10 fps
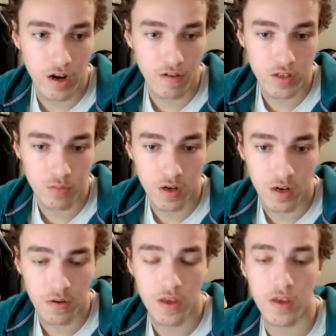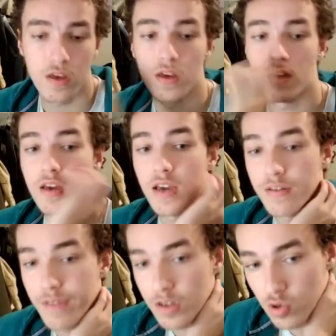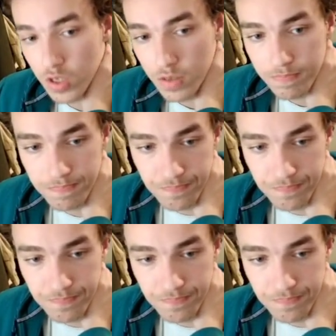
out of this pawn. And eventually,